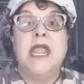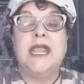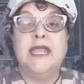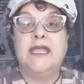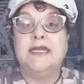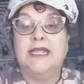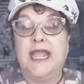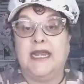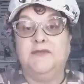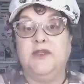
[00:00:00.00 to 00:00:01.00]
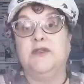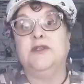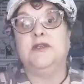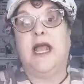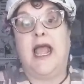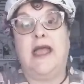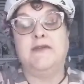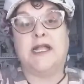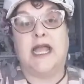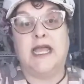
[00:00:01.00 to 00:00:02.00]
And again, if you do not have
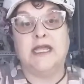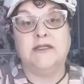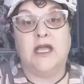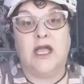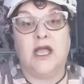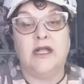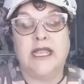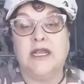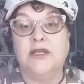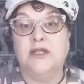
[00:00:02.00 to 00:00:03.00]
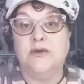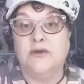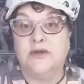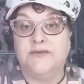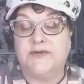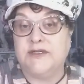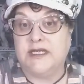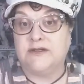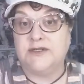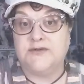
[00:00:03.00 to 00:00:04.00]
a catalog and you order
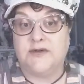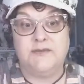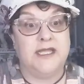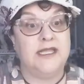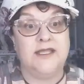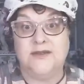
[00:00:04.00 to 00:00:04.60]
$50 from me, you